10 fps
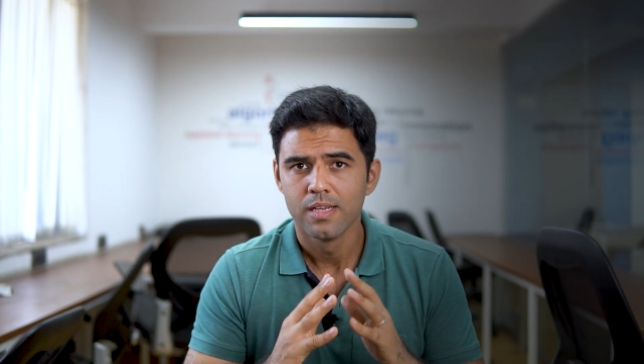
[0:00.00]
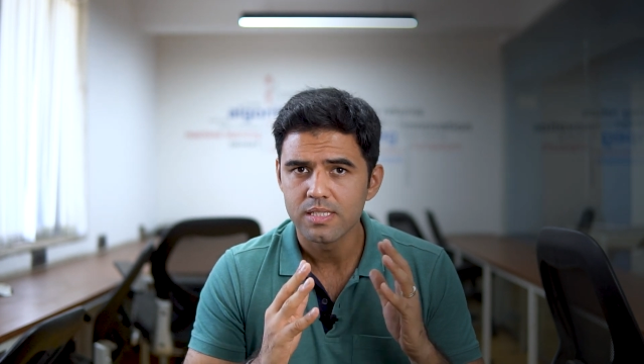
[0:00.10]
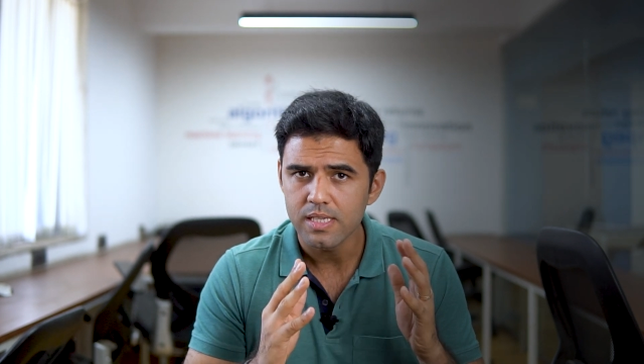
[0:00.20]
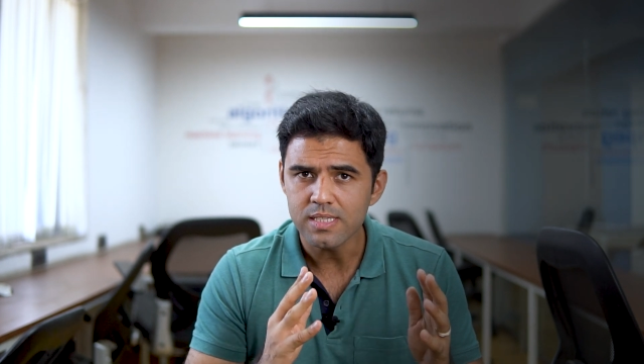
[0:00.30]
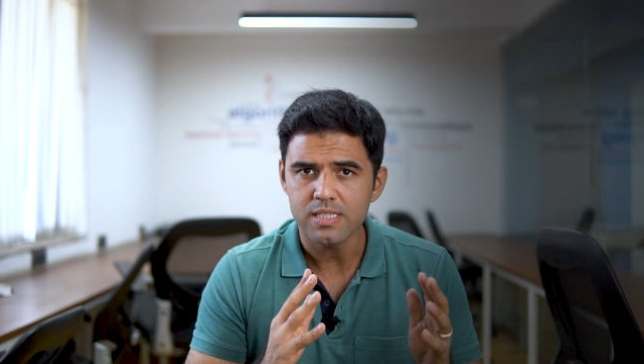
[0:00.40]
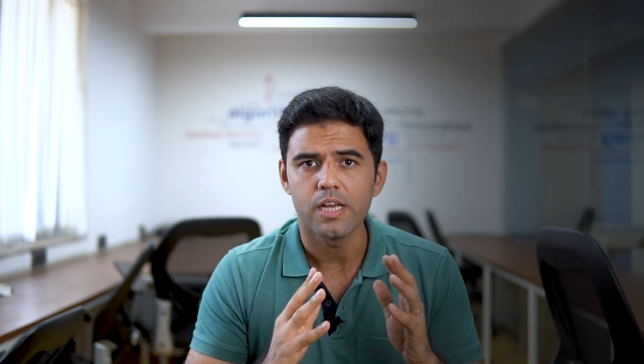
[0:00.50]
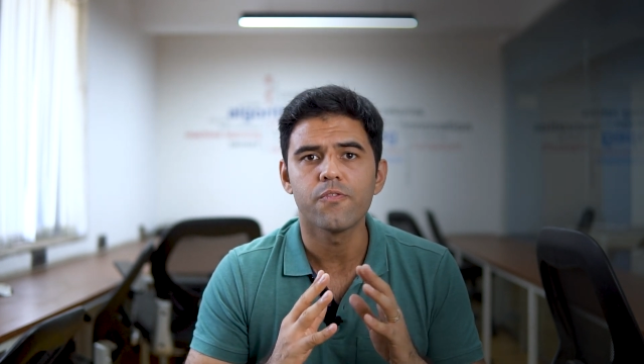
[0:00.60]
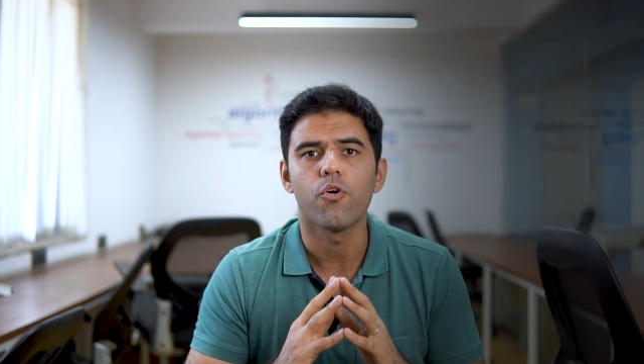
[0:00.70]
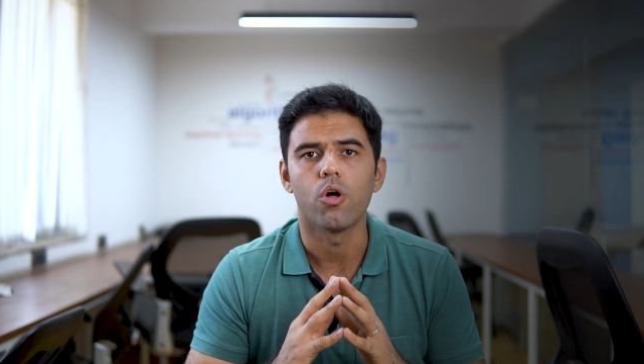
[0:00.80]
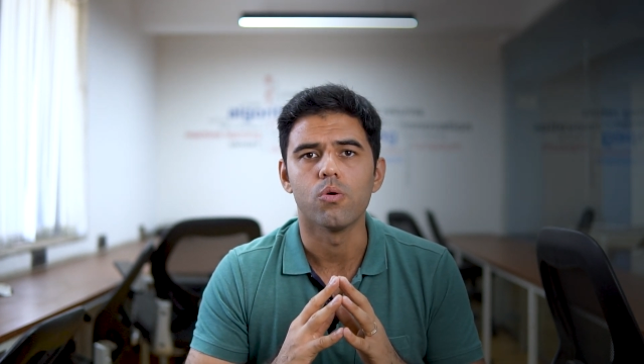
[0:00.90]
since
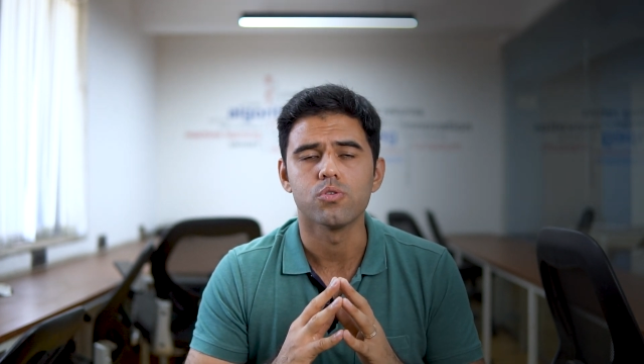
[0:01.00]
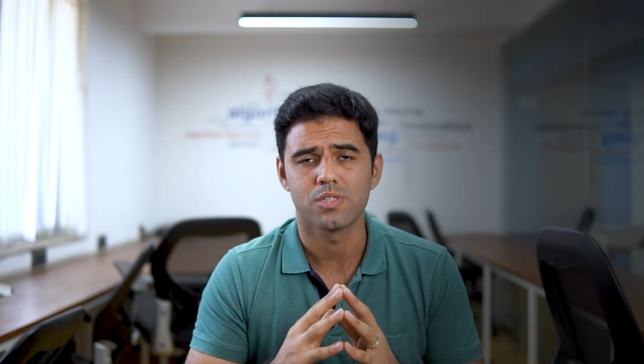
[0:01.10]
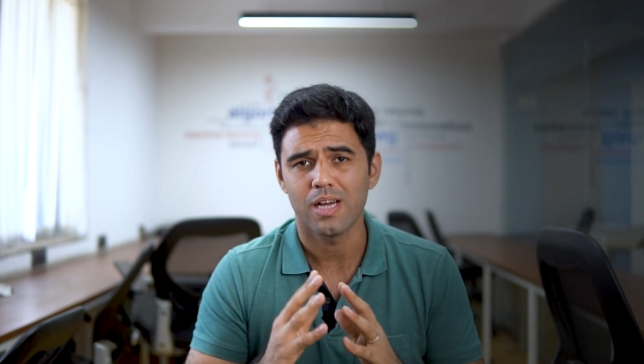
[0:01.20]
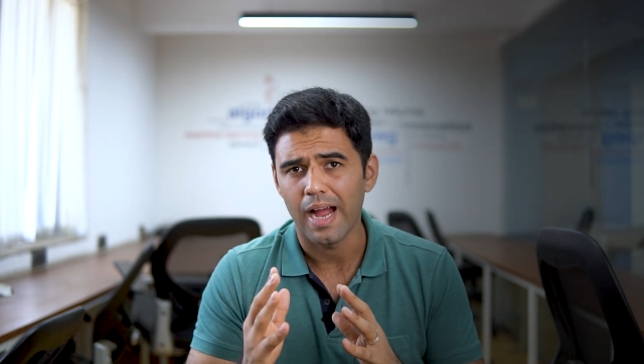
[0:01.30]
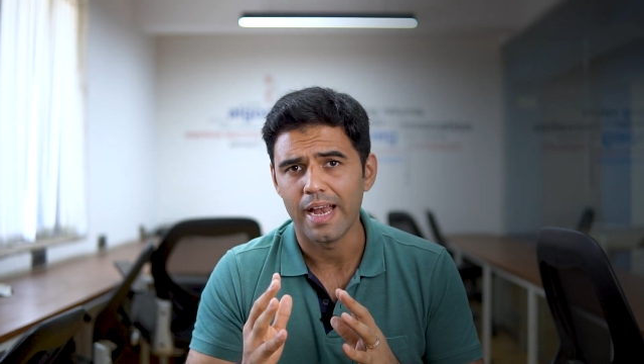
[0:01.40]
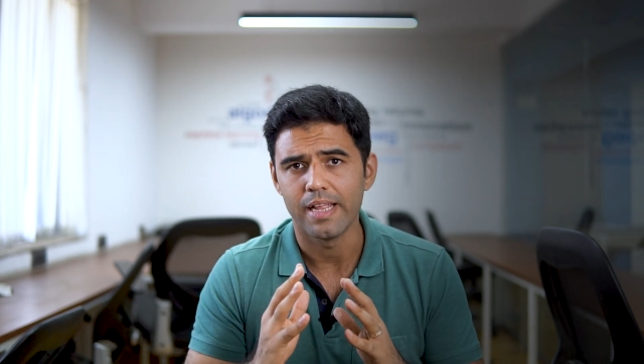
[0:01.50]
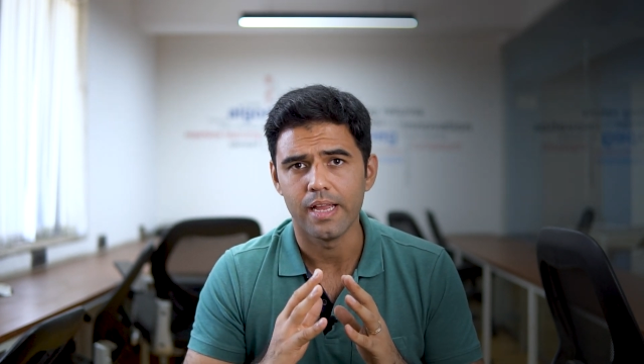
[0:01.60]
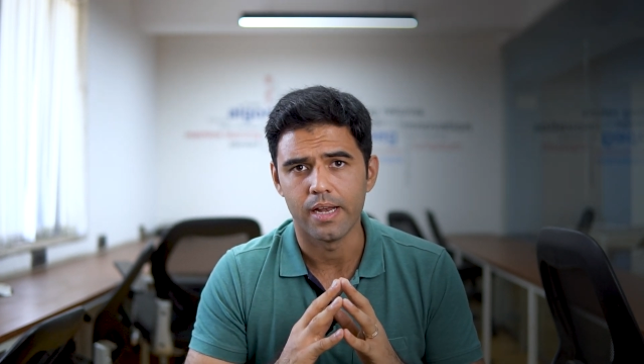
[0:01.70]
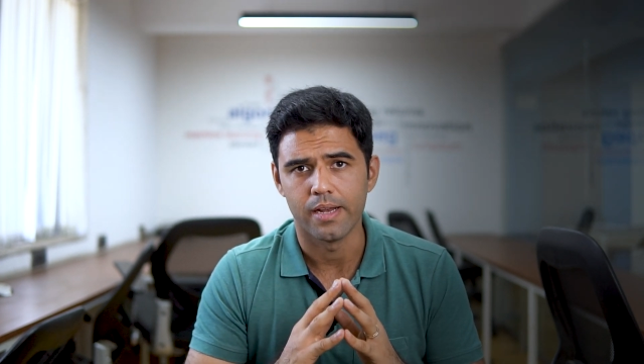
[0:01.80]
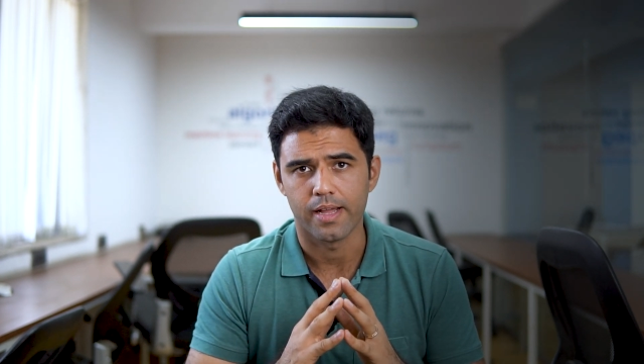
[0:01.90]
it follows the
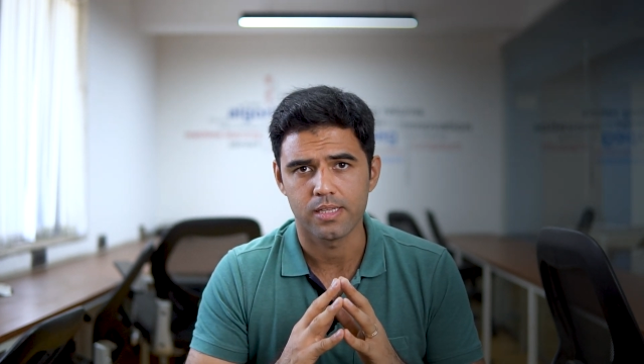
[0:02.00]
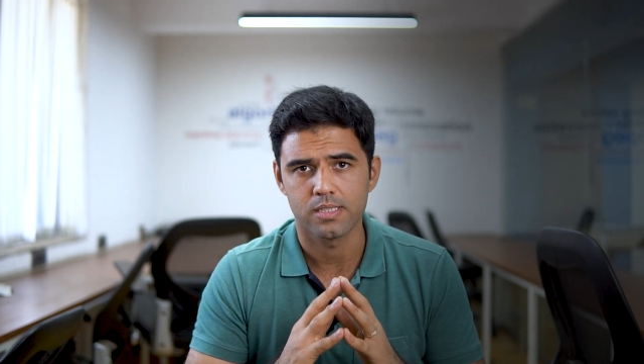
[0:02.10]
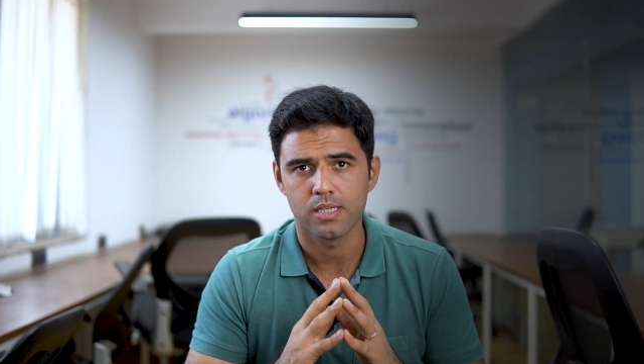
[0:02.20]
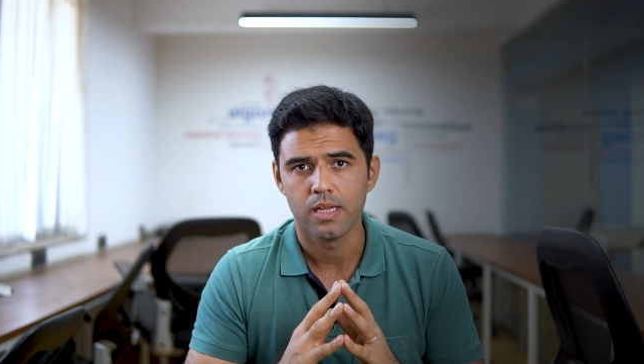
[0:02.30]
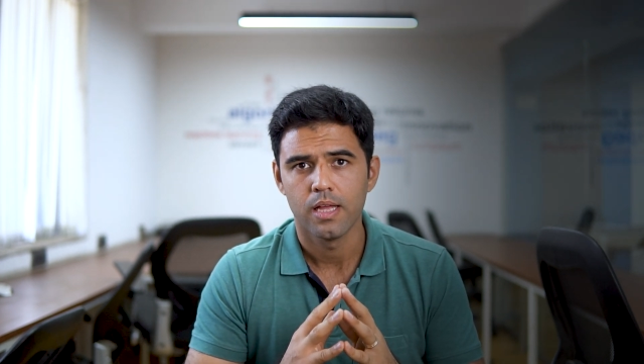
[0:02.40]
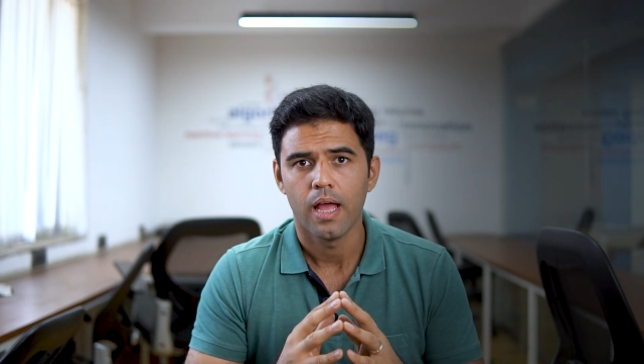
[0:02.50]
IT index.